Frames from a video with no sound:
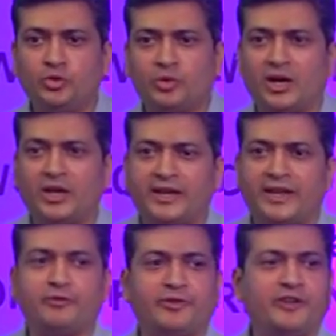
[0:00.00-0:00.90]
can't
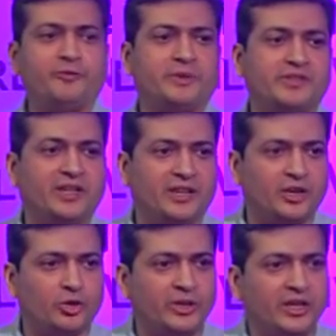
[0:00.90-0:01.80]
have
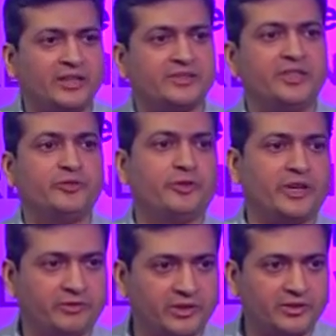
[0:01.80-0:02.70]
5% ROE lasting
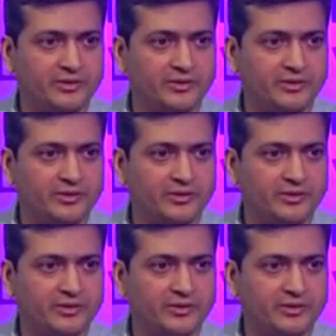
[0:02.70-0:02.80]
forever,